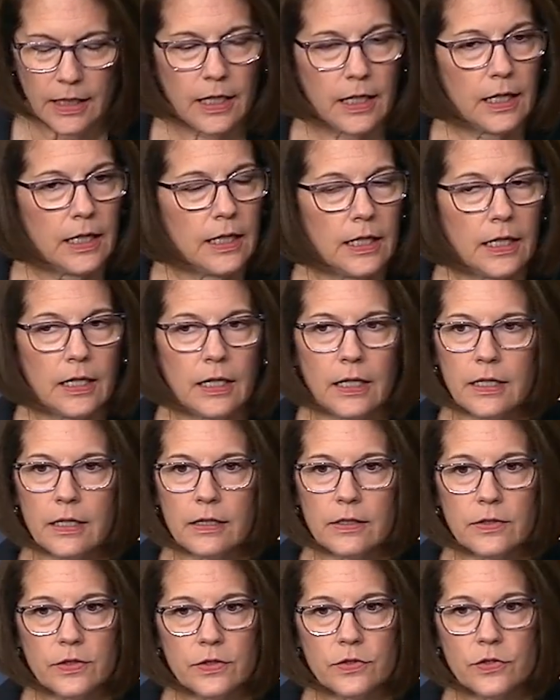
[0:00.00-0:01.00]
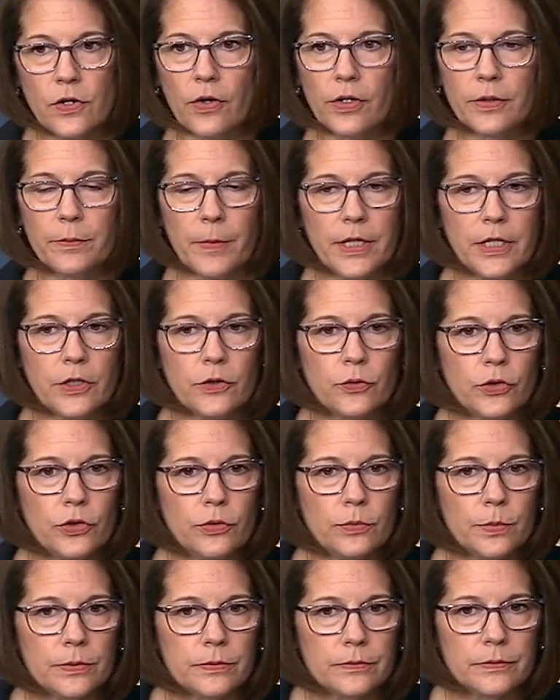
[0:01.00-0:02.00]
uh, as uh, a dark money
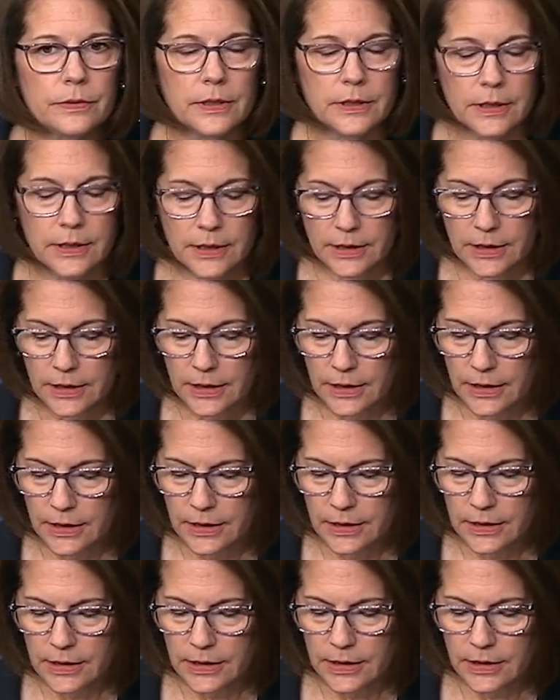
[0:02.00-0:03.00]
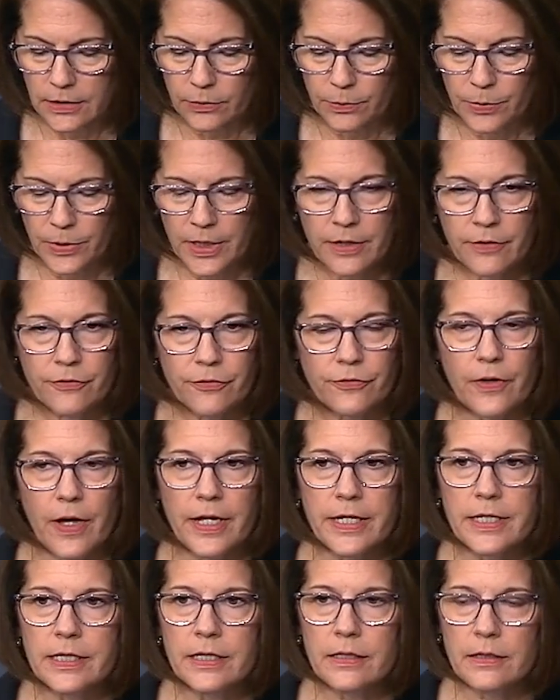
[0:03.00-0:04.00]
group. Uh, they're being
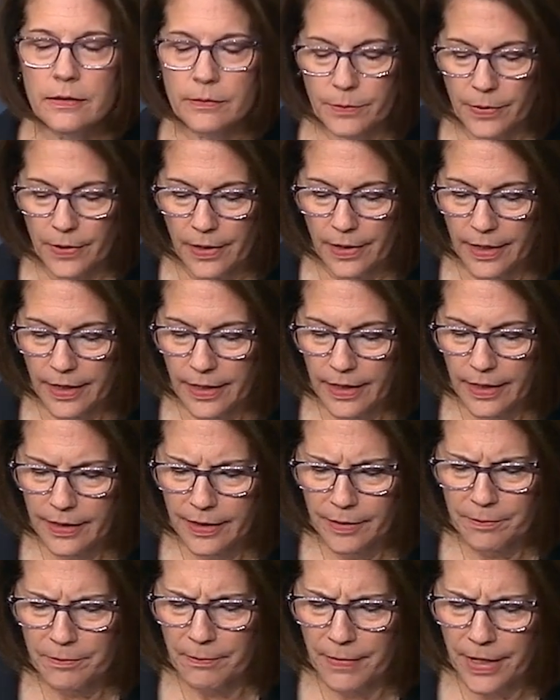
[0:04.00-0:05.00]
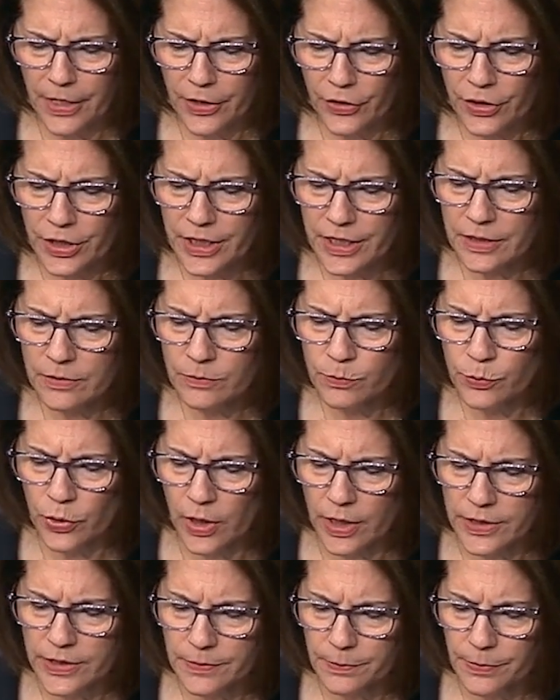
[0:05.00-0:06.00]
funded by American
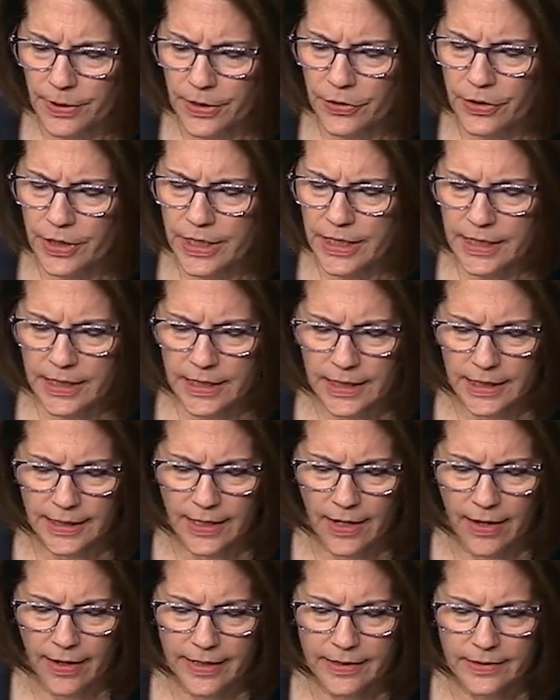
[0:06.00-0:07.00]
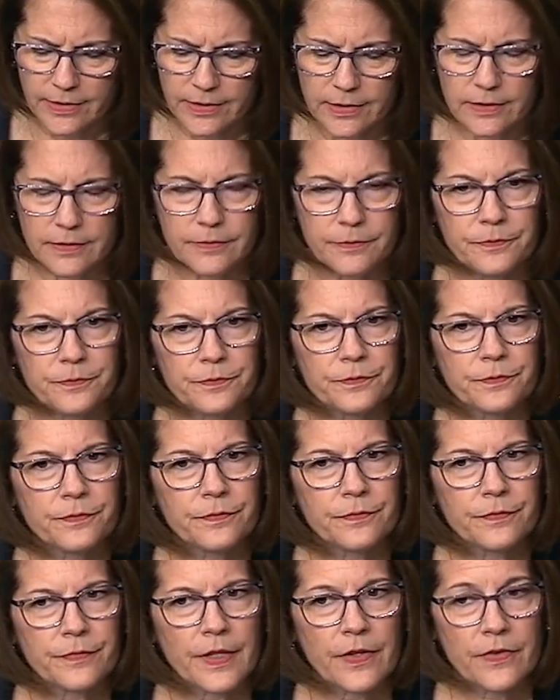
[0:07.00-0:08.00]
Prosperity Alliance.
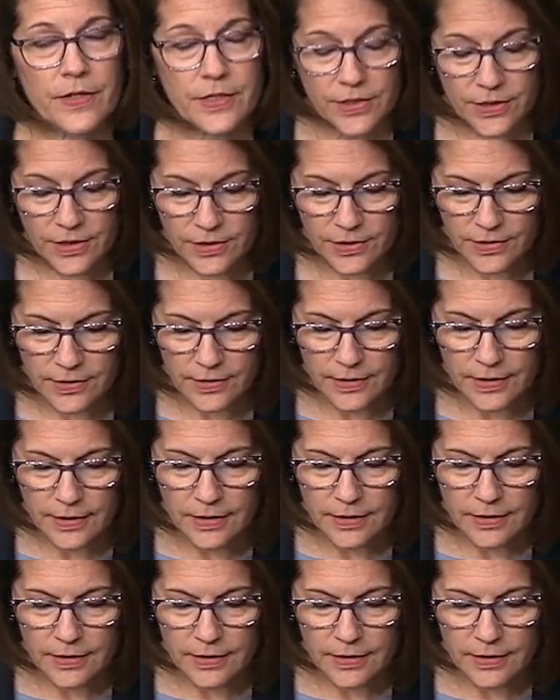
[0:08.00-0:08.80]
This is